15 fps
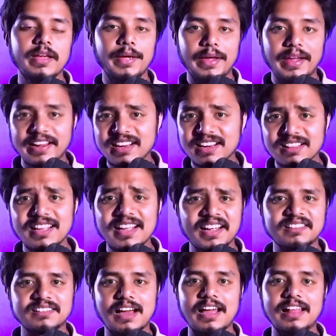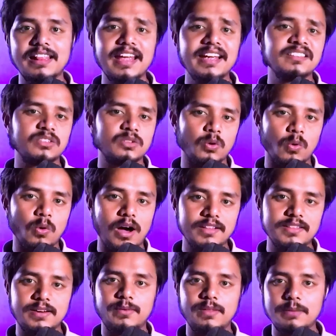Internal links. I links to
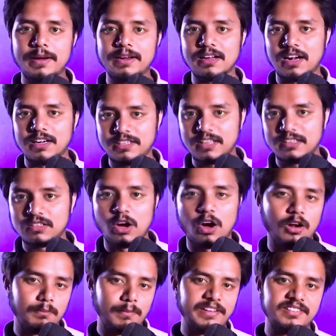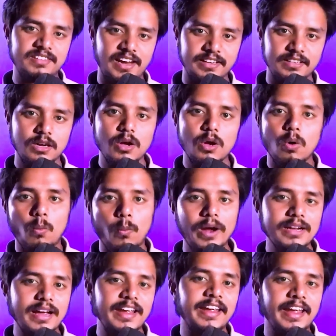other relevant articles on my site. When
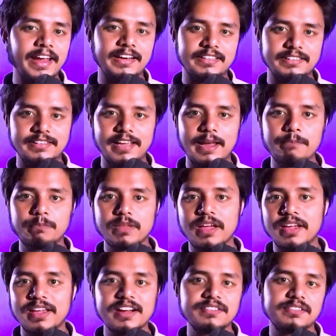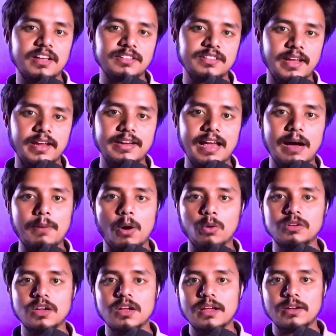I hate them, here's the thing
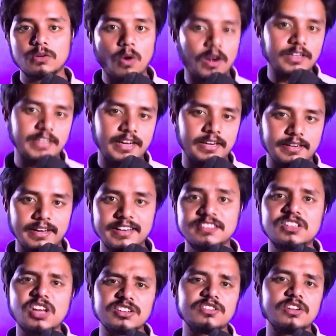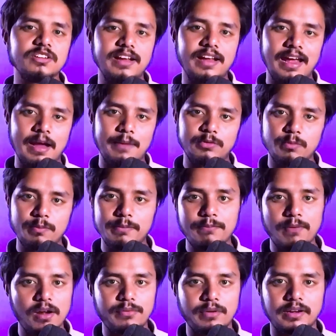about content. It does not have to be
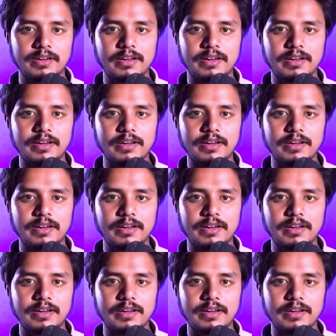perfect.